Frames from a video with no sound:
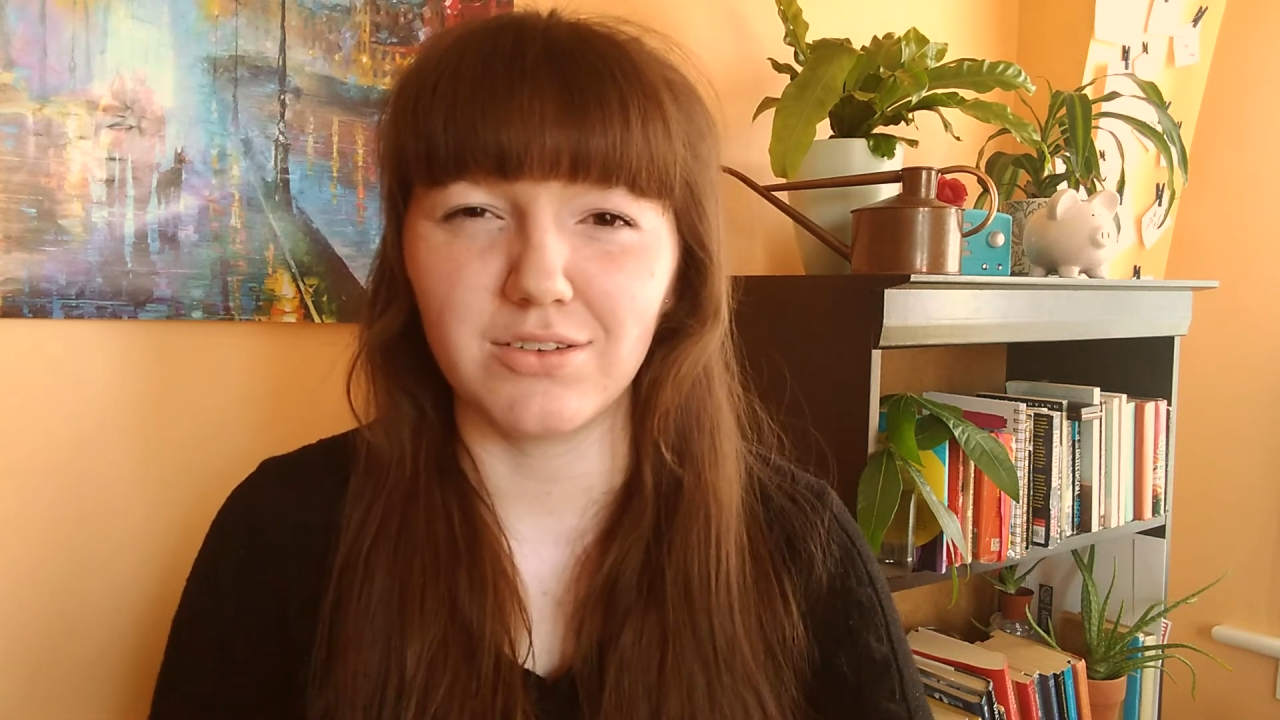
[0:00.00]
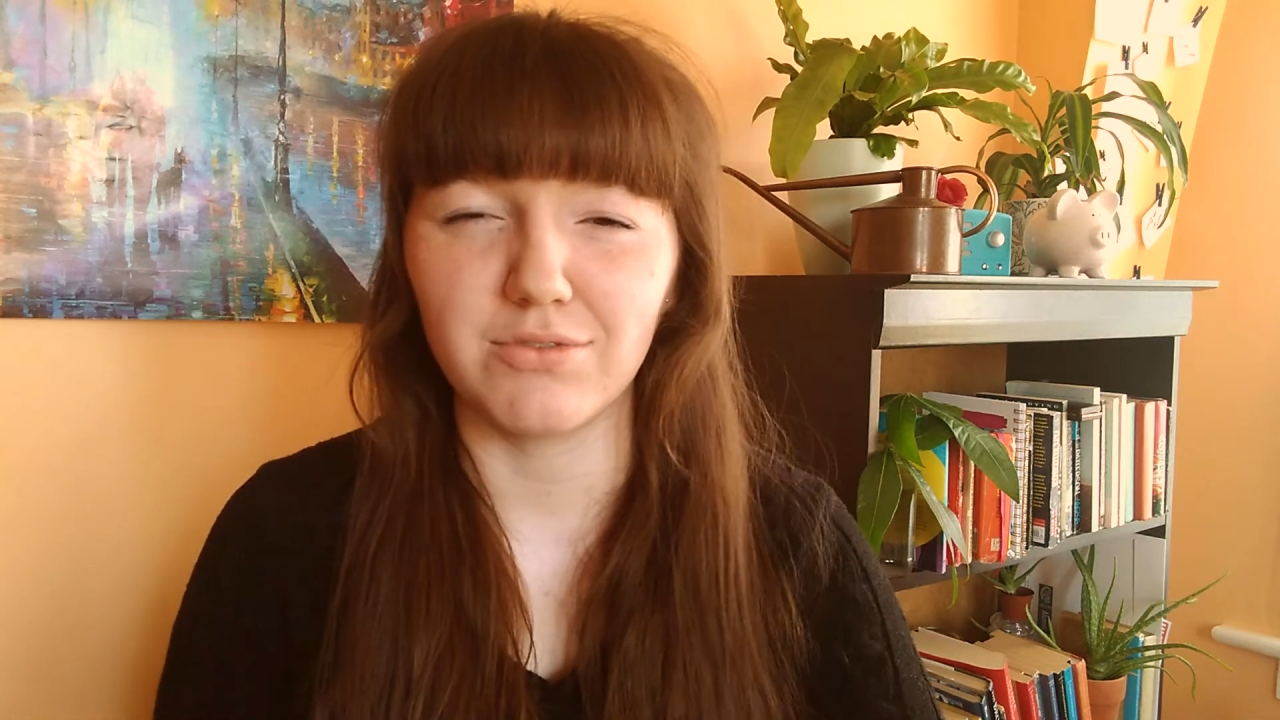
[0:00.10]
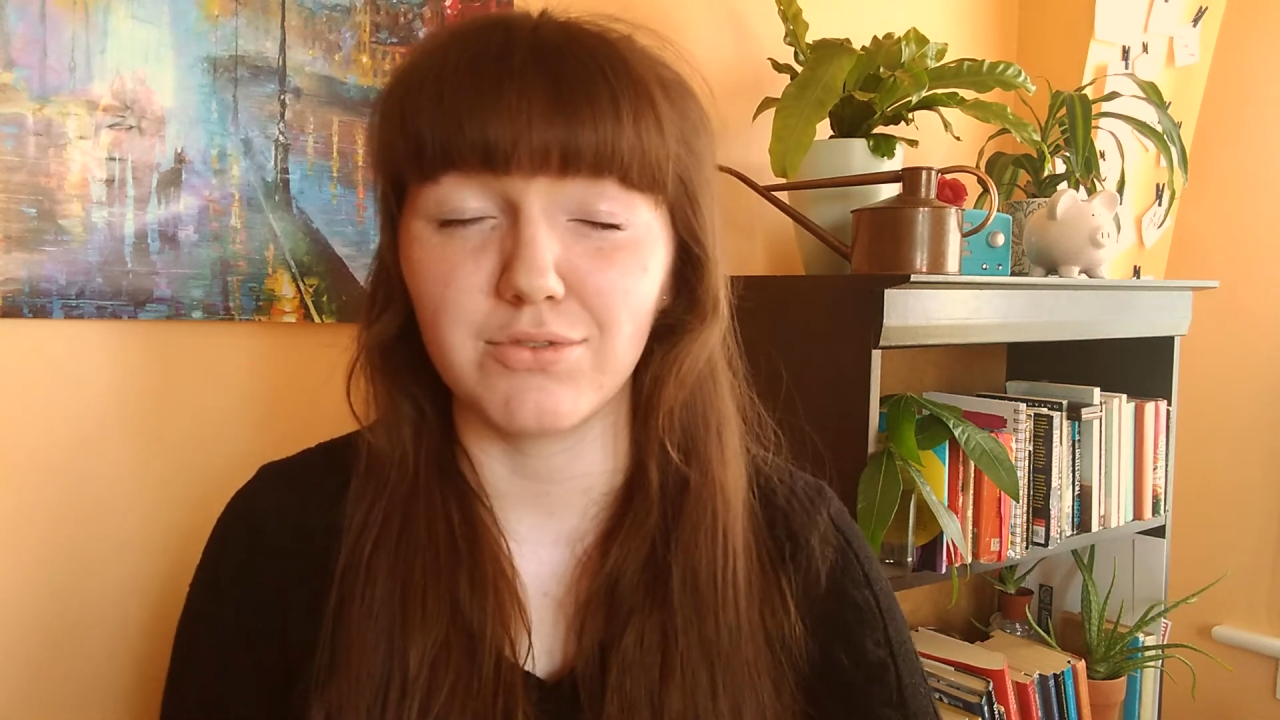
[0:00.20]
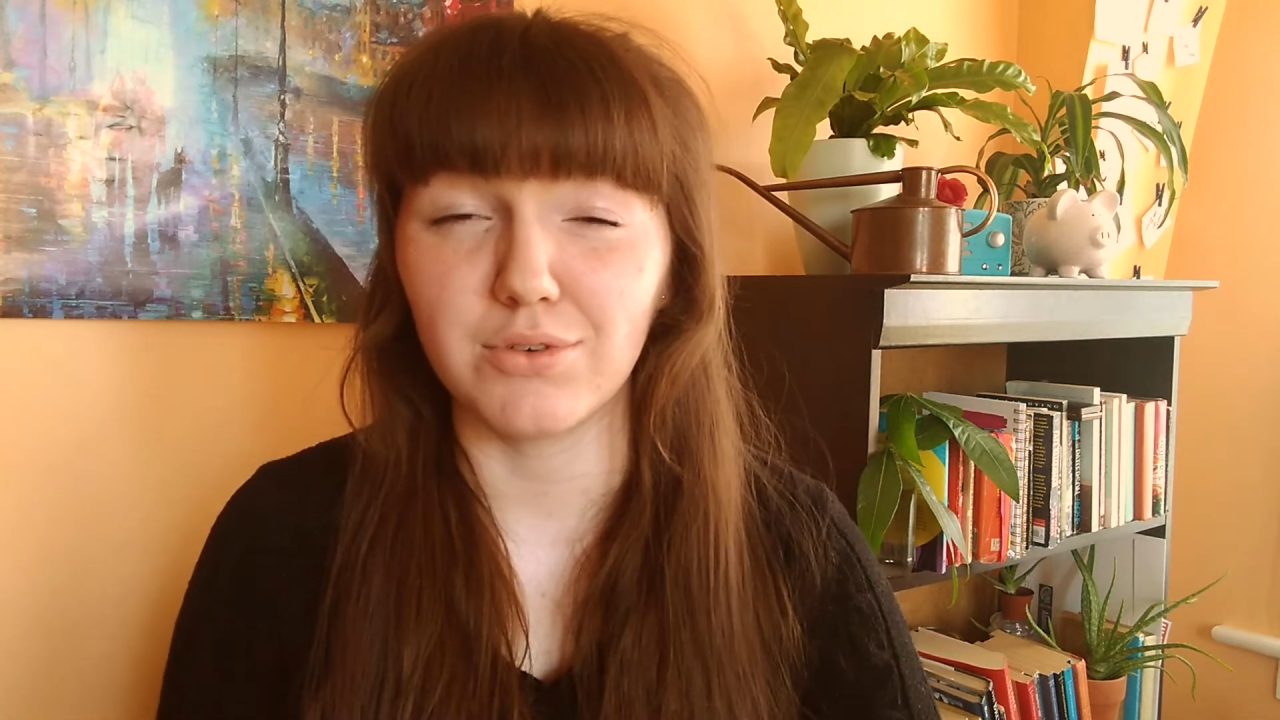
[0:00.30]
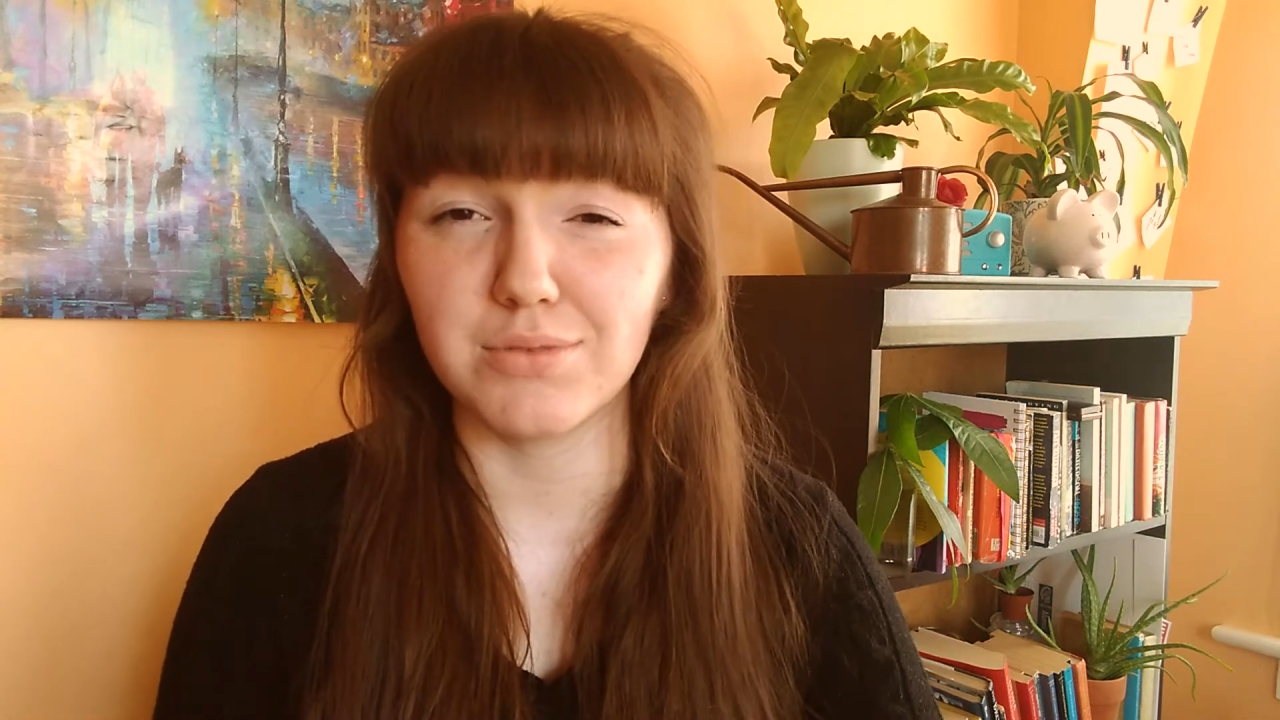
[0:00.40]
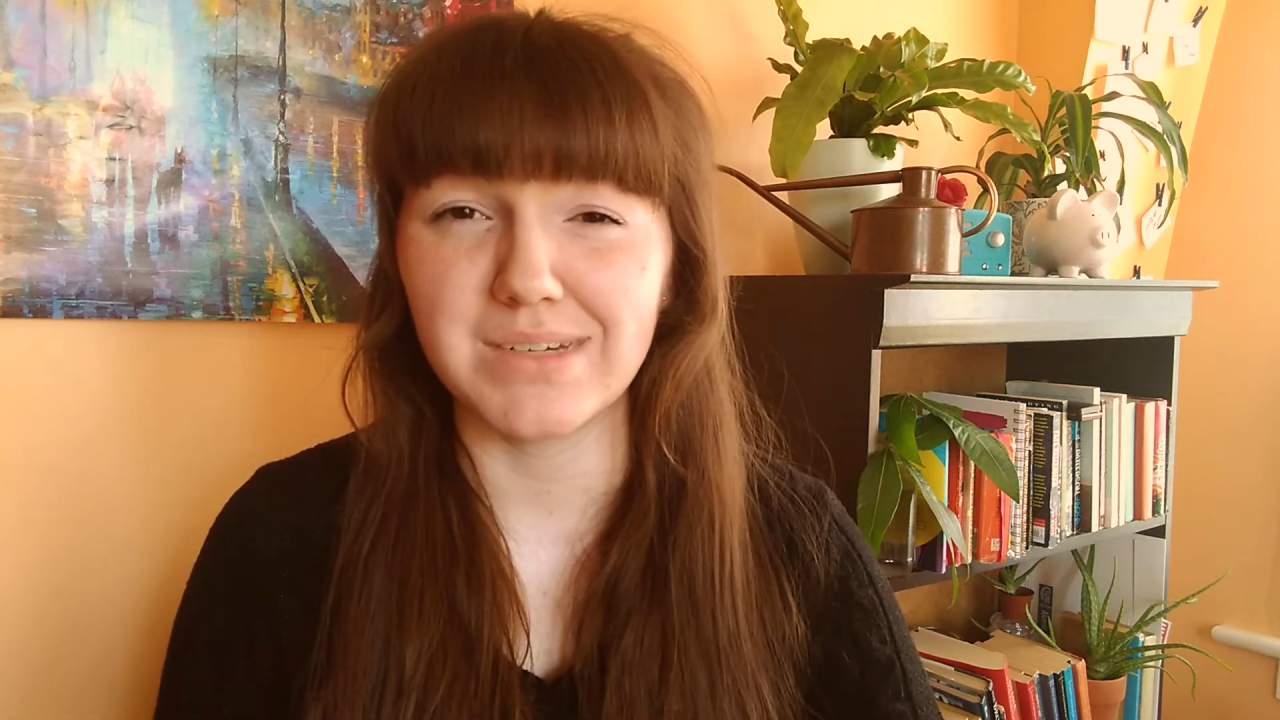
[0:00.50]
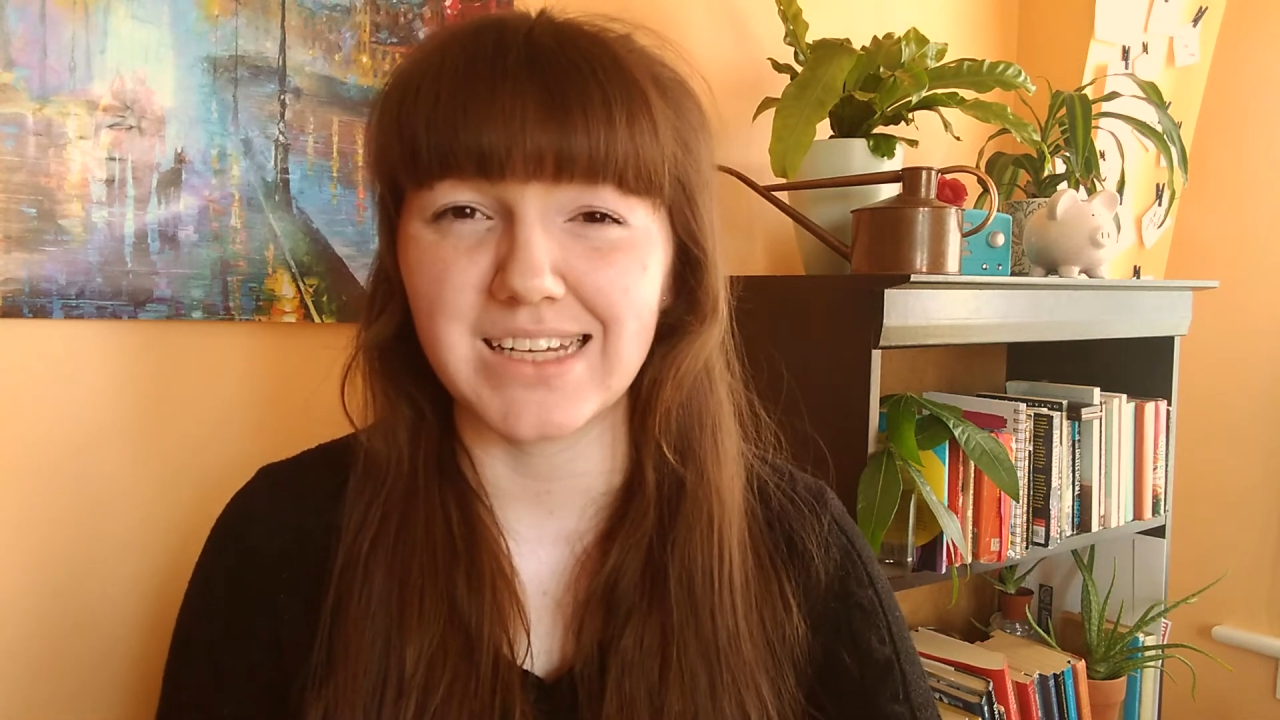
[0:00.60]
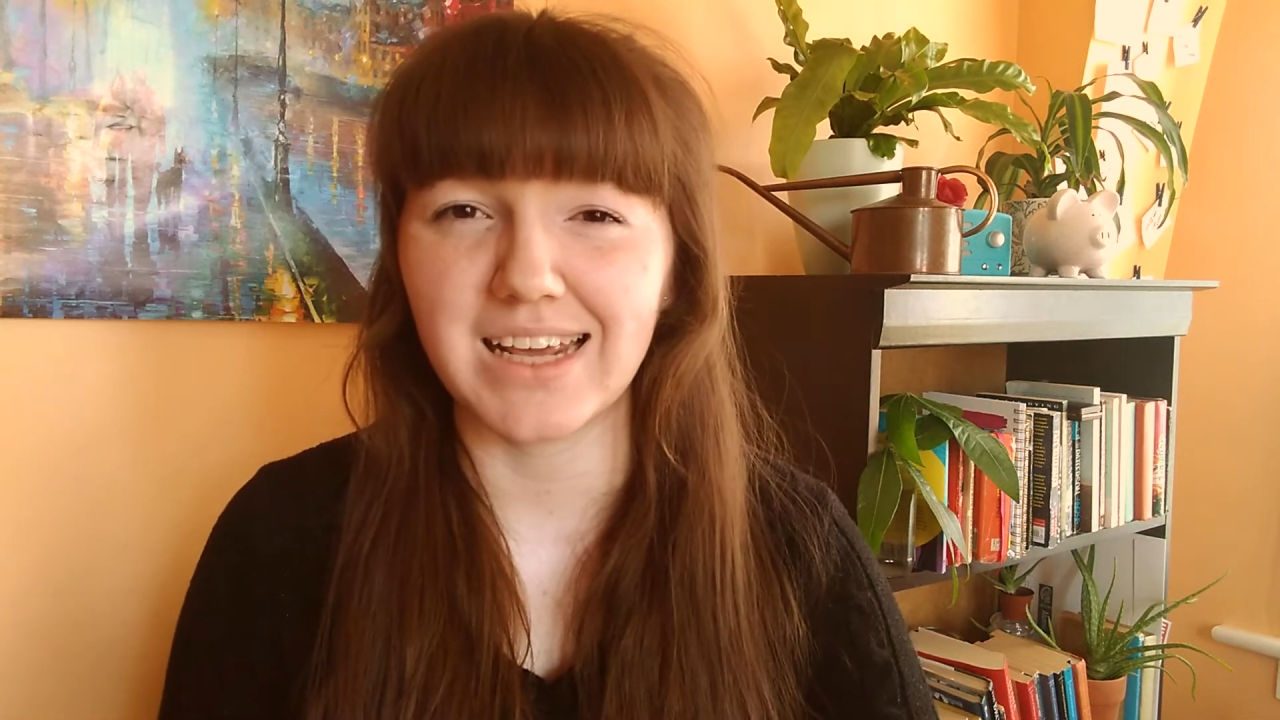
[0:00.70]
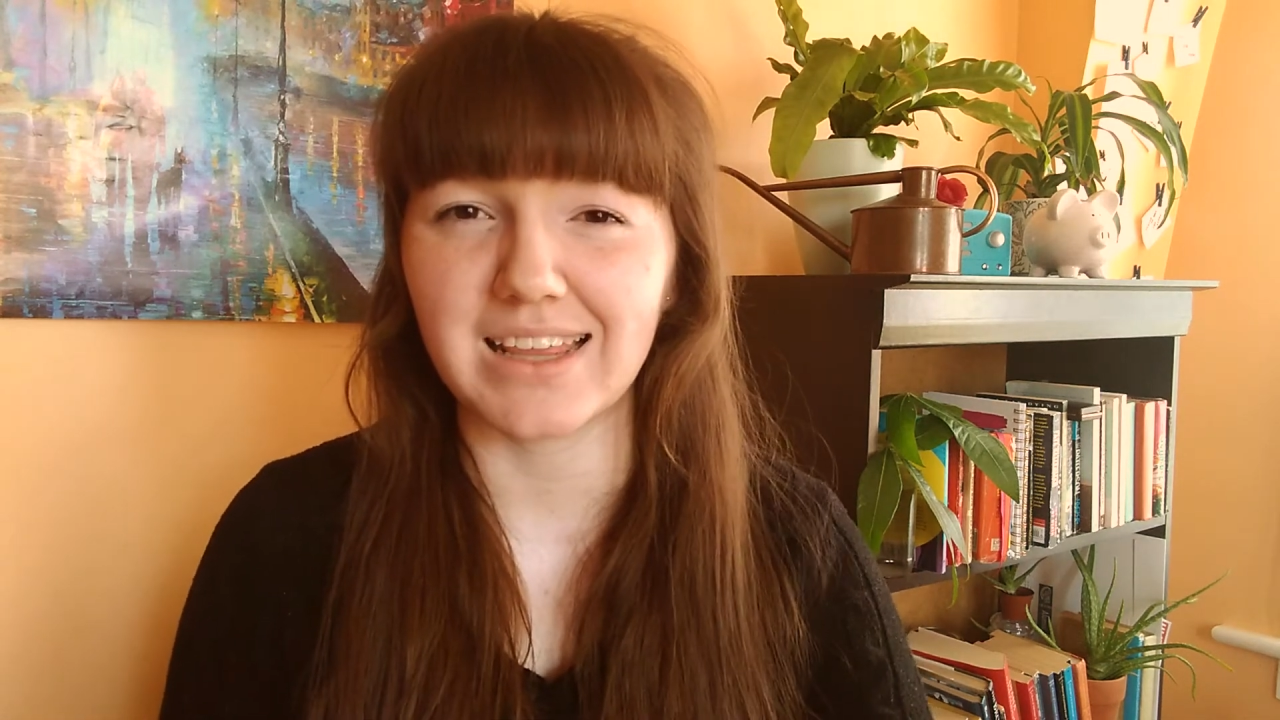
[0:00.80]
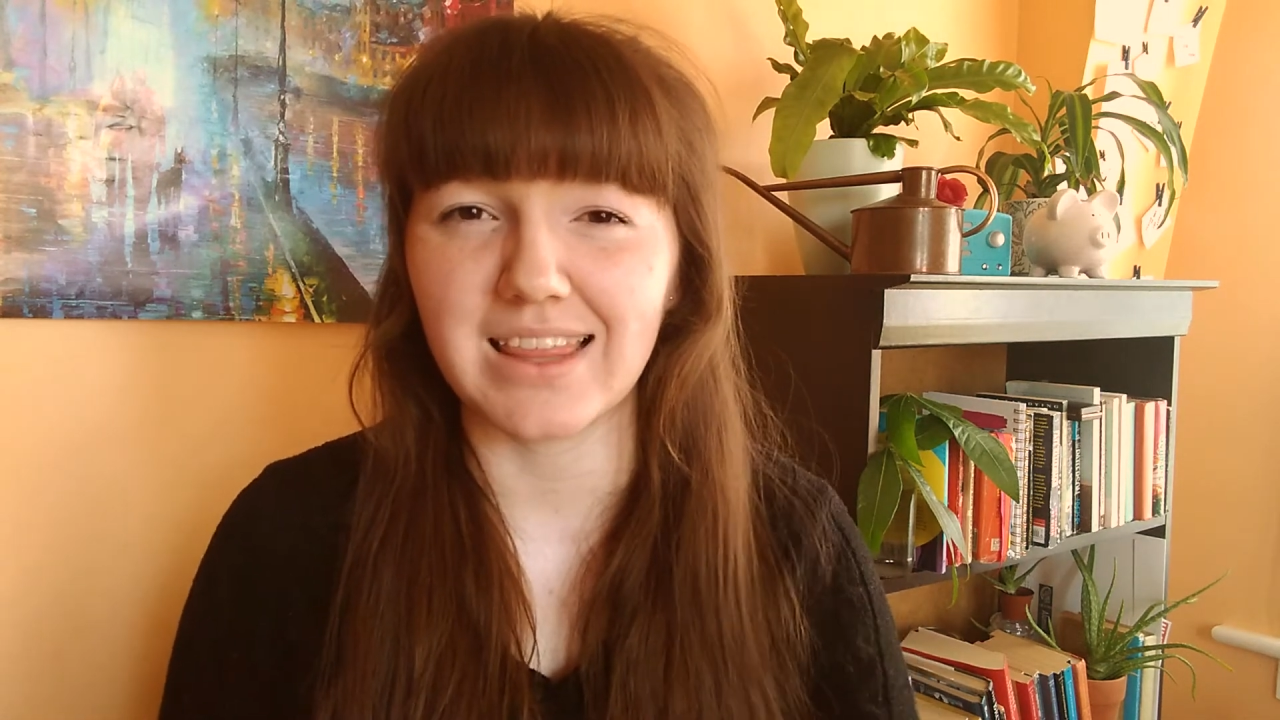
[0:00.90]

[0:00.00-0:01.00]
to form to get